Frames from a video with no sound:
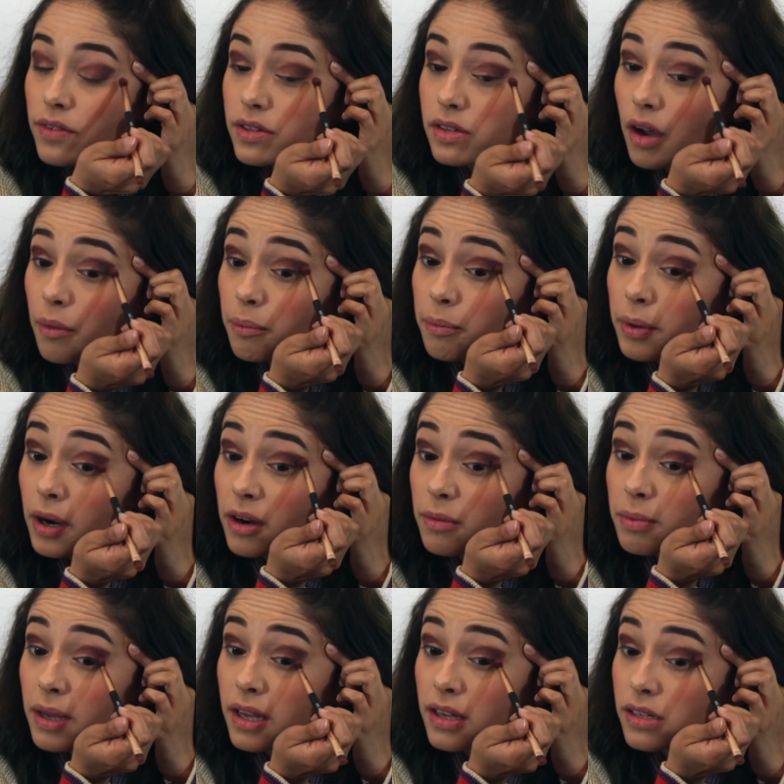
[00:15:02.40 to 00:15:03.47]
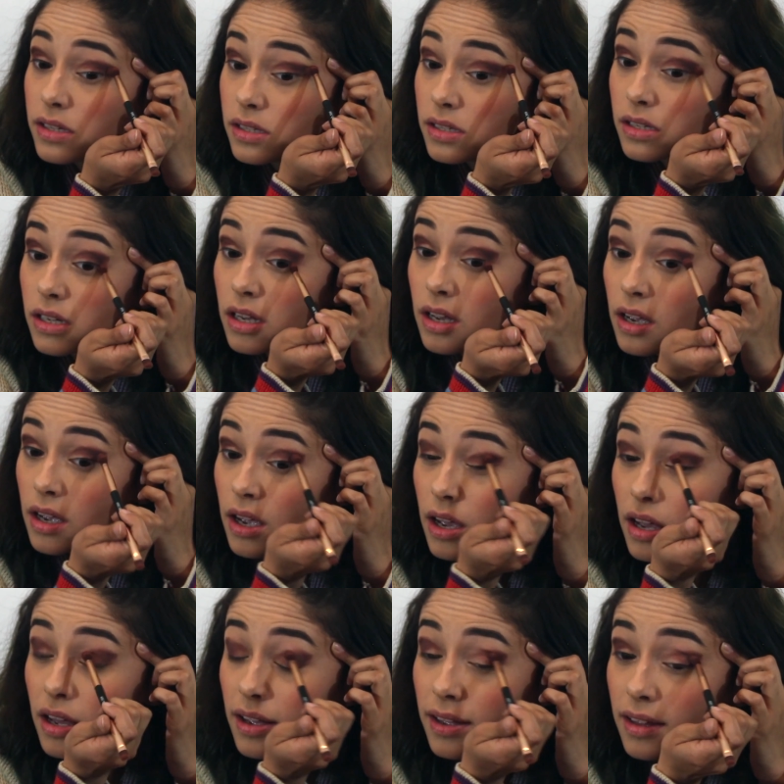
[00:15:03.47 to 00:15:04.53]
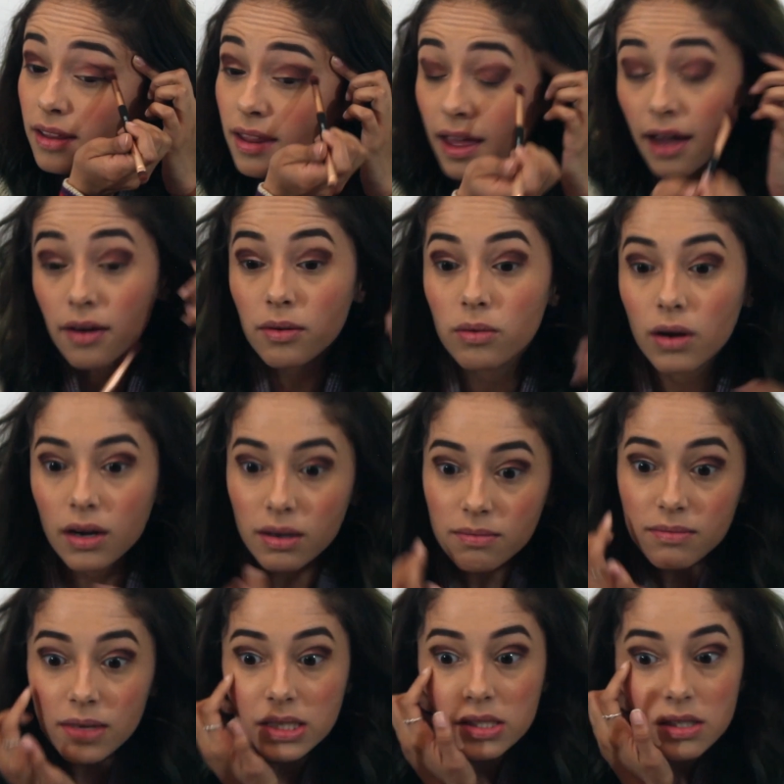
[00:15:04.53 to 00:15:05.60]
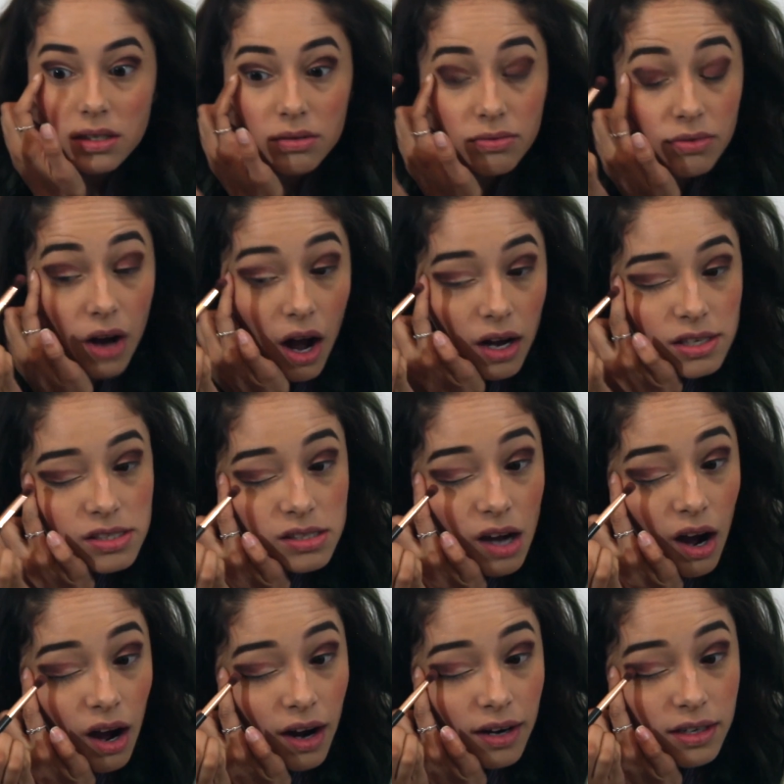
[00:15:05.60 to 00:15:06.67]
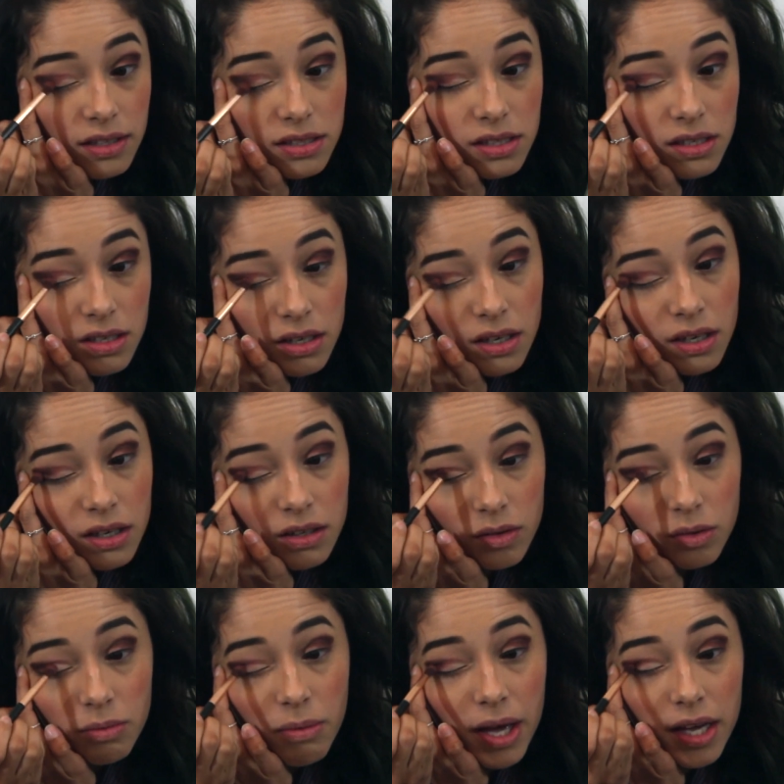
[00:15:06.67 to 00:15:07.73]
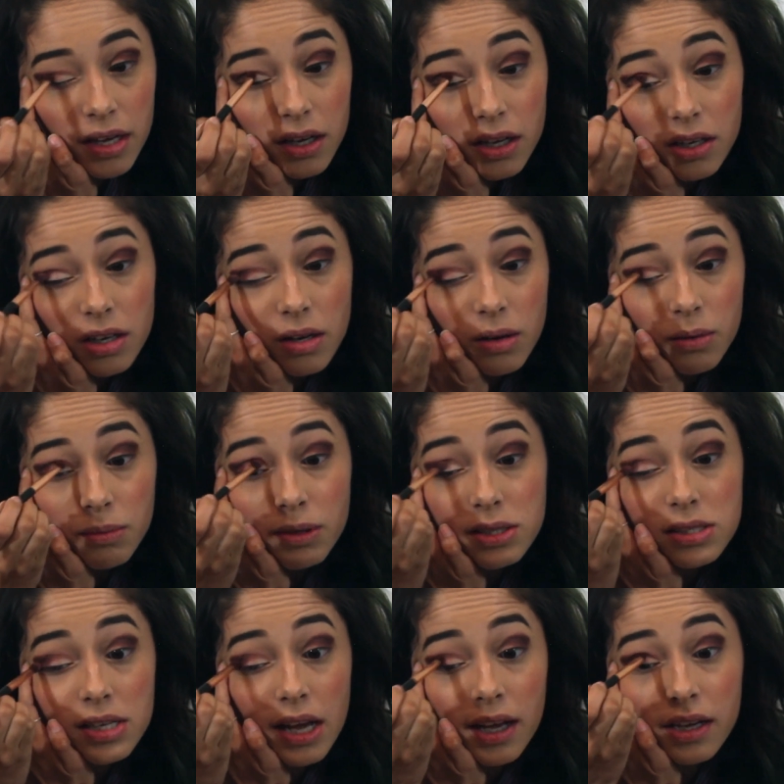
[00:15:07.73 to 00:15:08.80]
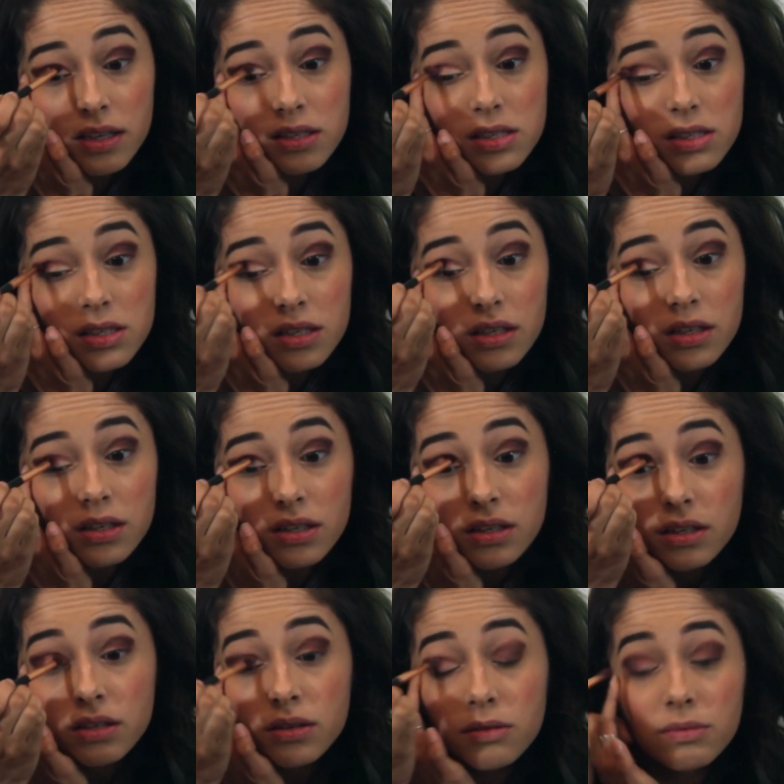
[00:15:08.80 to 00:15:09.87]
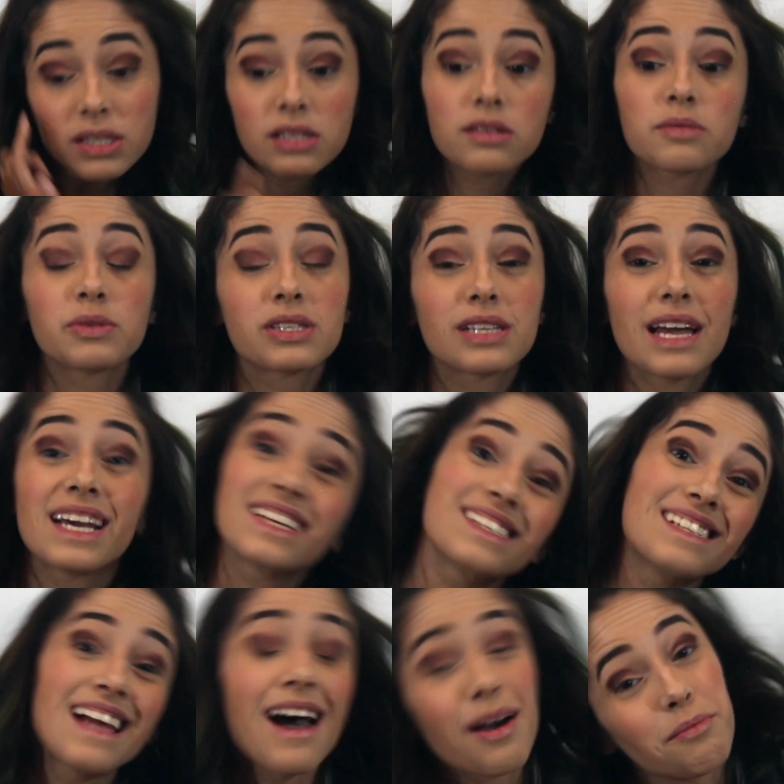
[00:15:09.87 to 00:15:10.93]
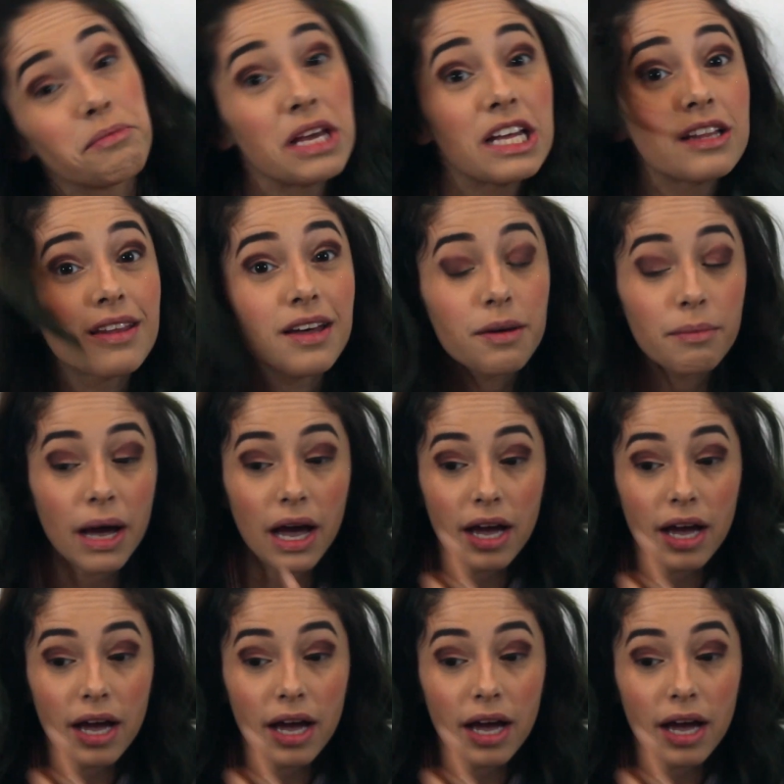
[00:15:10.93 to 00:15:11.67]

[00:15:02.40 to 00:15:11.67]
of this on purpose, and that we're amazing rock stars who make no mistakes. Who makes mistakes? Not me. Look at my